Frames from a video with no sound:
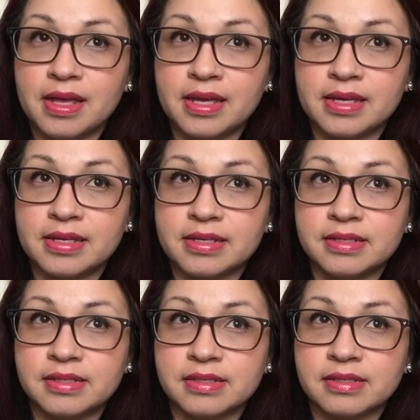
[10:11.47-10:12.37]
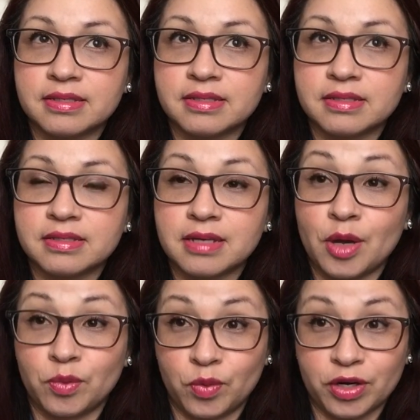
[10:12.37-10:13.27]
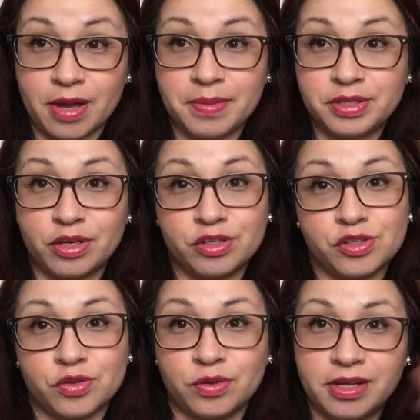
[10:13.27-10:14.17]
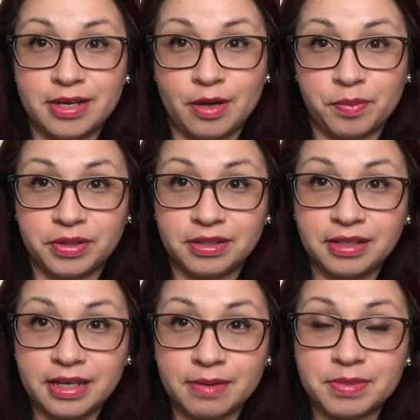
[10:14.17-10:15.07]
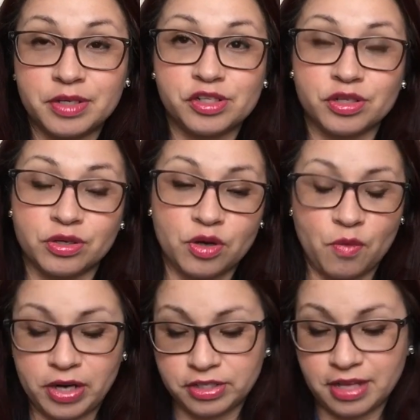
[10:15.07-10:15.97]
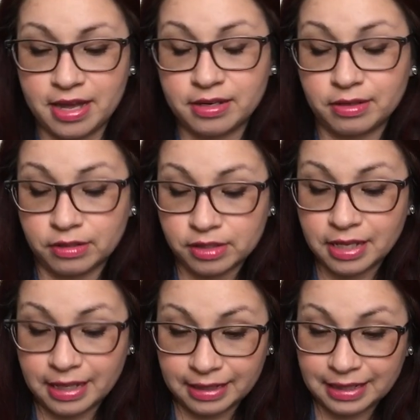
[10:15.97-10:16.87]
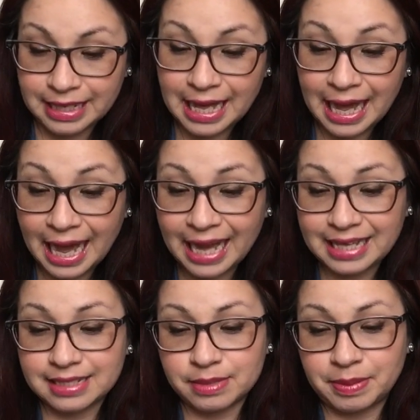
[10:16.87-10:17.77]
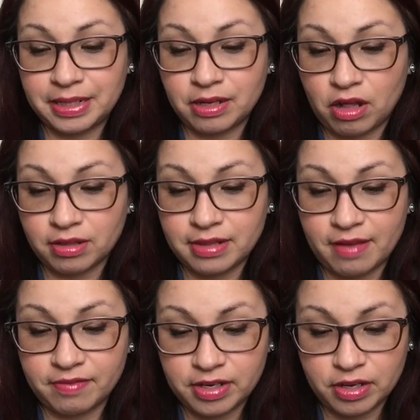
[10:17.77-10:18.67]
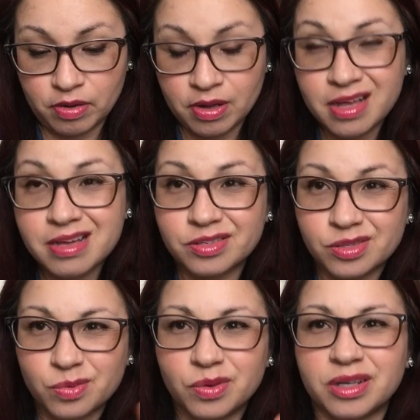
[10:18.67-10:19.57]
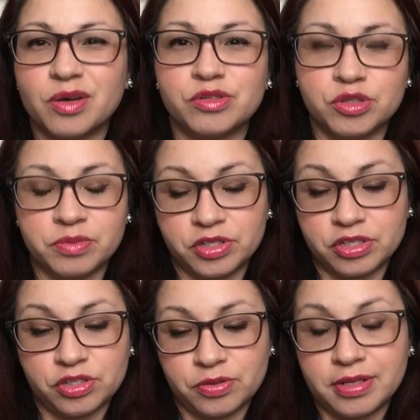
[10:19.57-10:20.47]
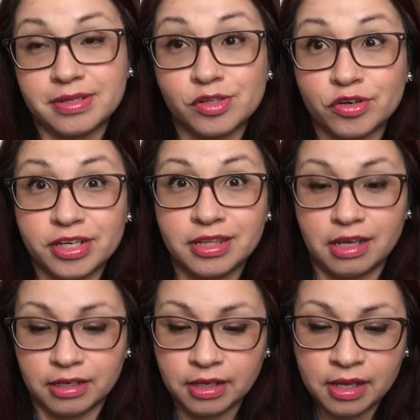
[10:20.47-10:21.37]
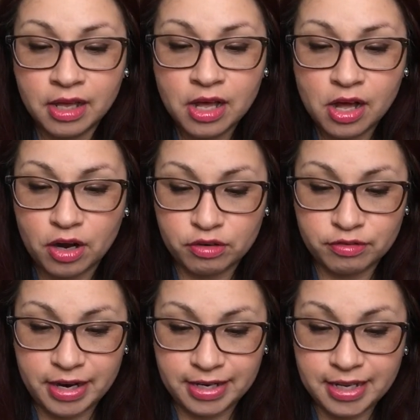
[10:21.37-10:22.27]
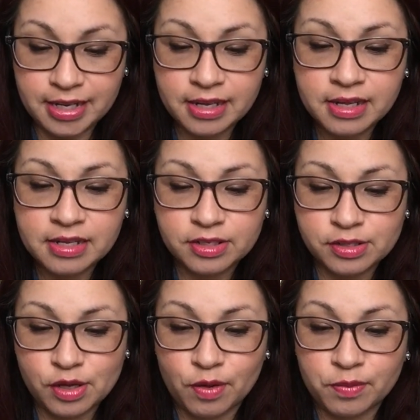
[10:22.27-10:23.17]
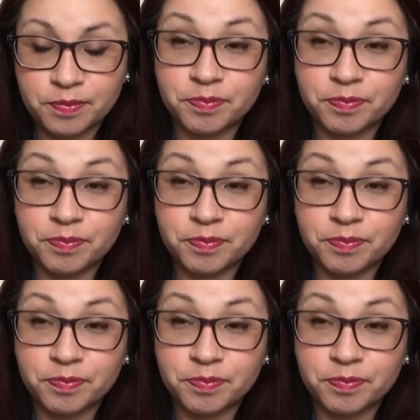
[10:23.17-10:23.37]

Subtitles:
is, I work at my daughter's school, and I'll put the link up there so you can go watch that, and I explain it all in that video. Just don't want to go too much into it. It's already long already. So